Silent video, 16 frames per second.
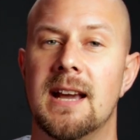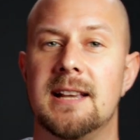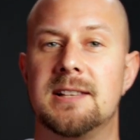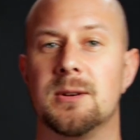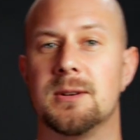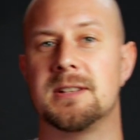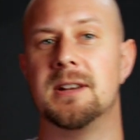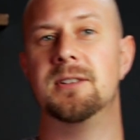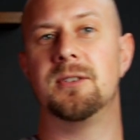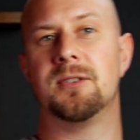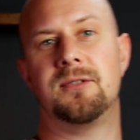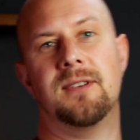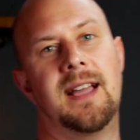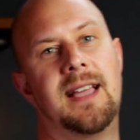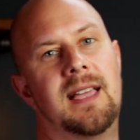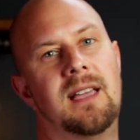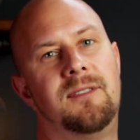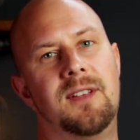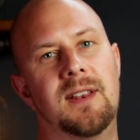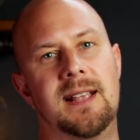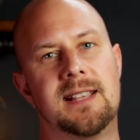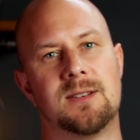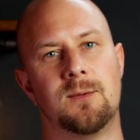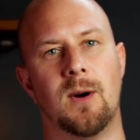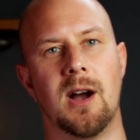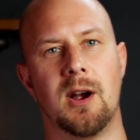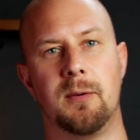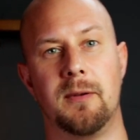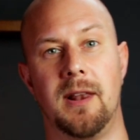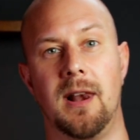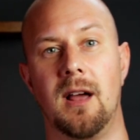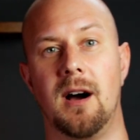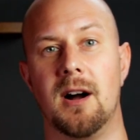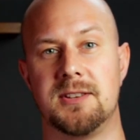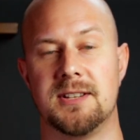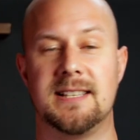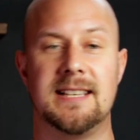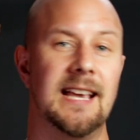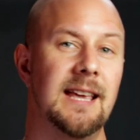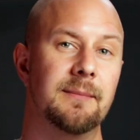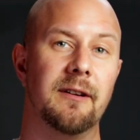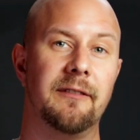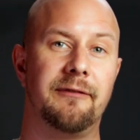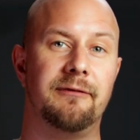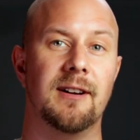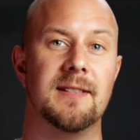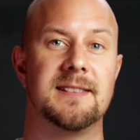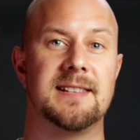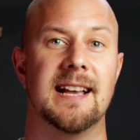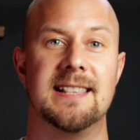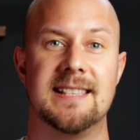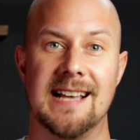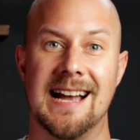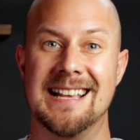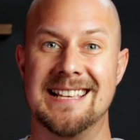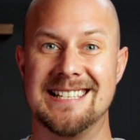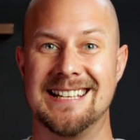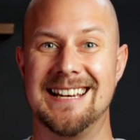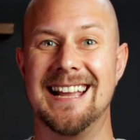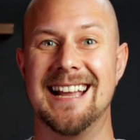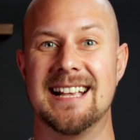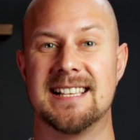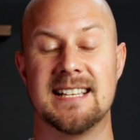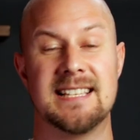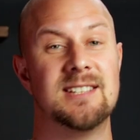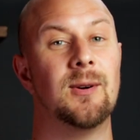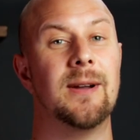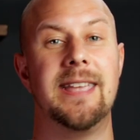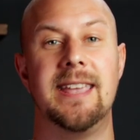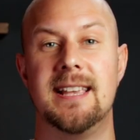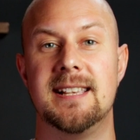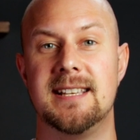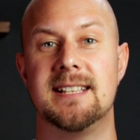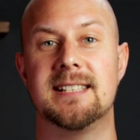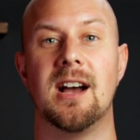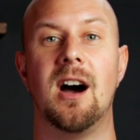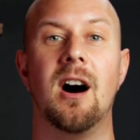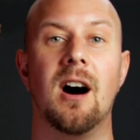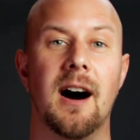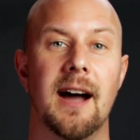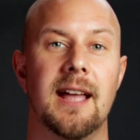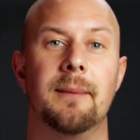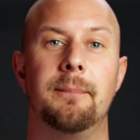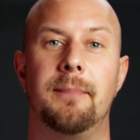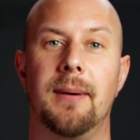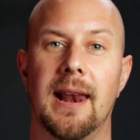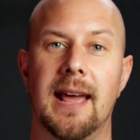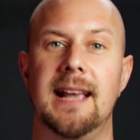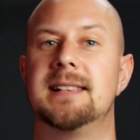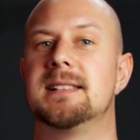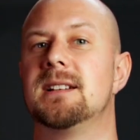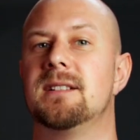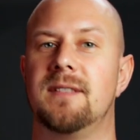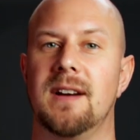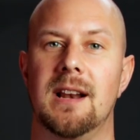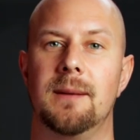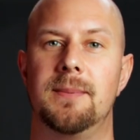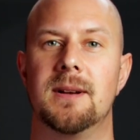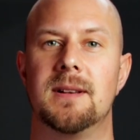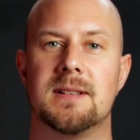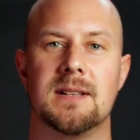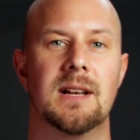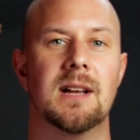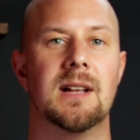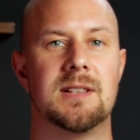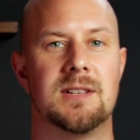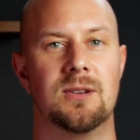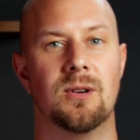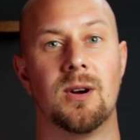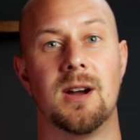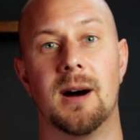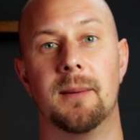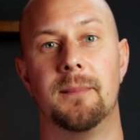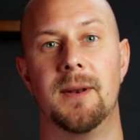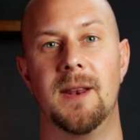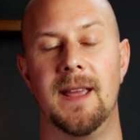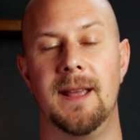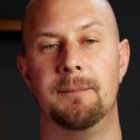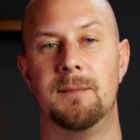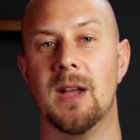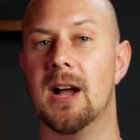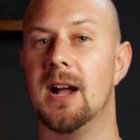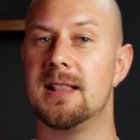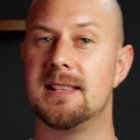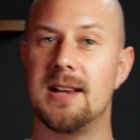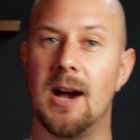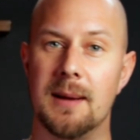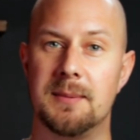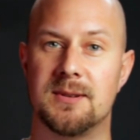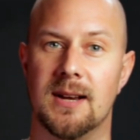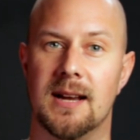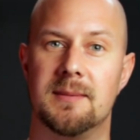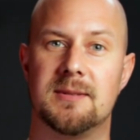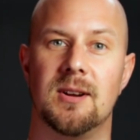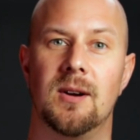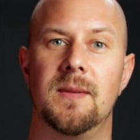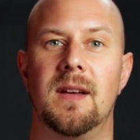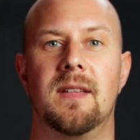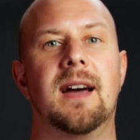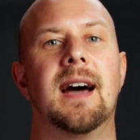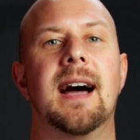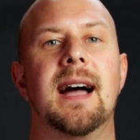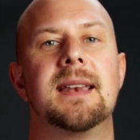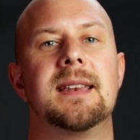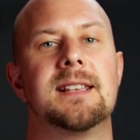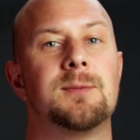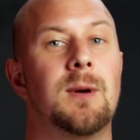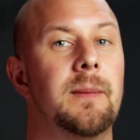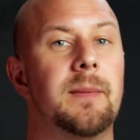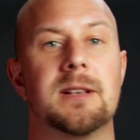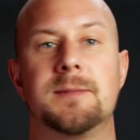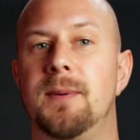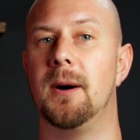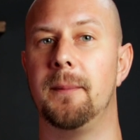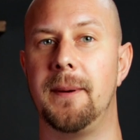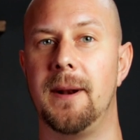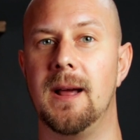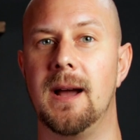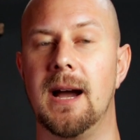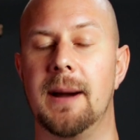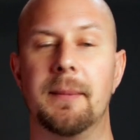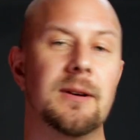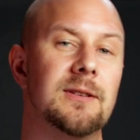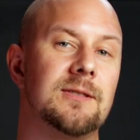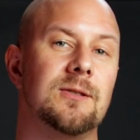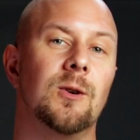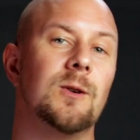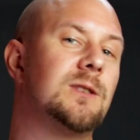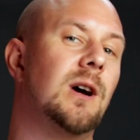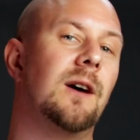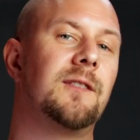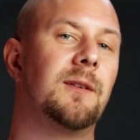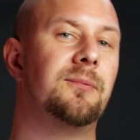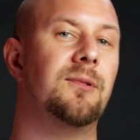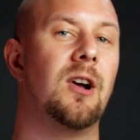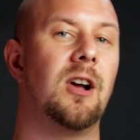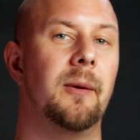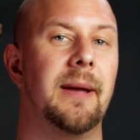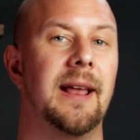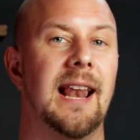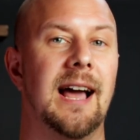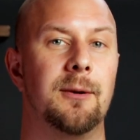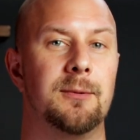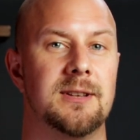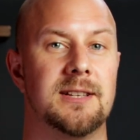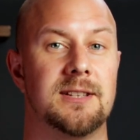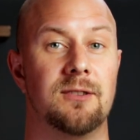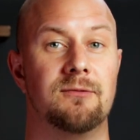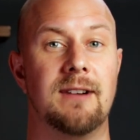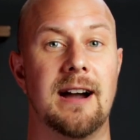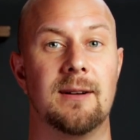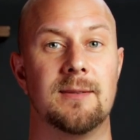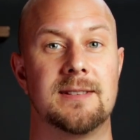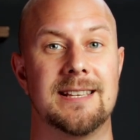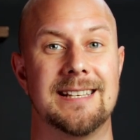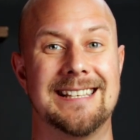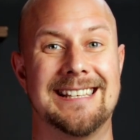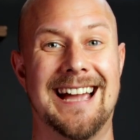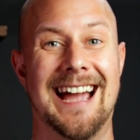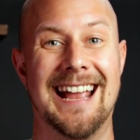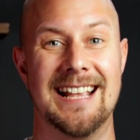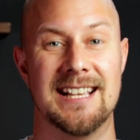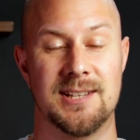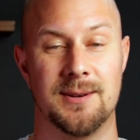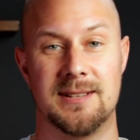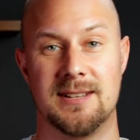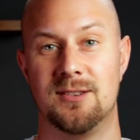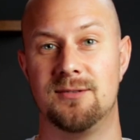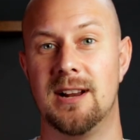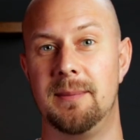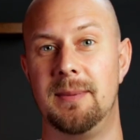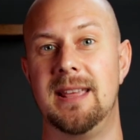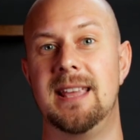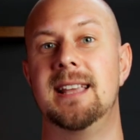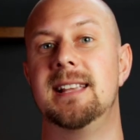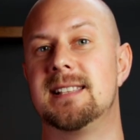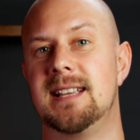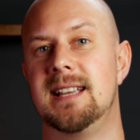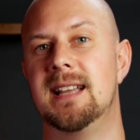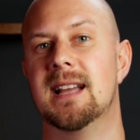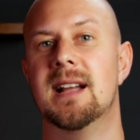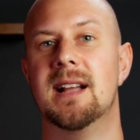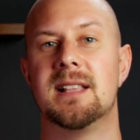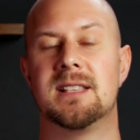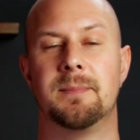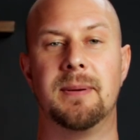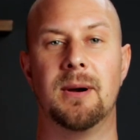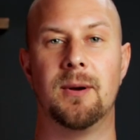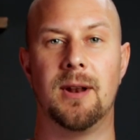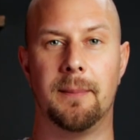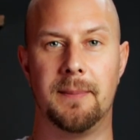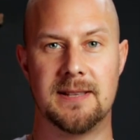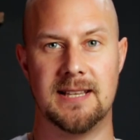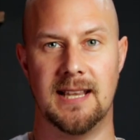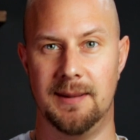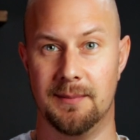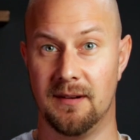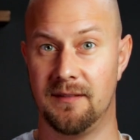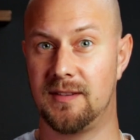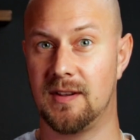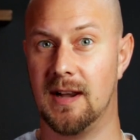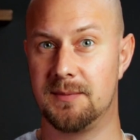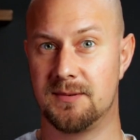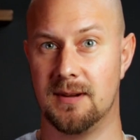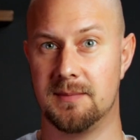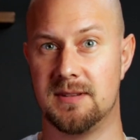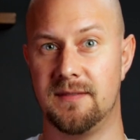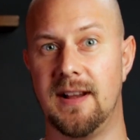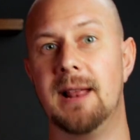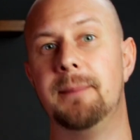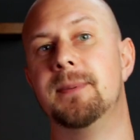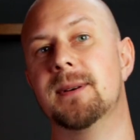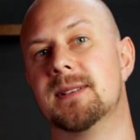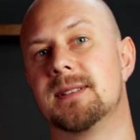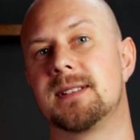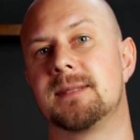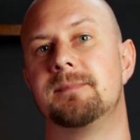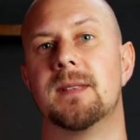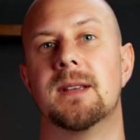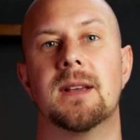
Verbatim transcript: It's also not great if you need to work with a larger team of front-end engineers. It's not easy to hire Blazor developers to your company. TypeScript, on the other hand, is one of the popular and most sought after programming languages around today, so it's incredibly easy to build up a team of TypeScript developers.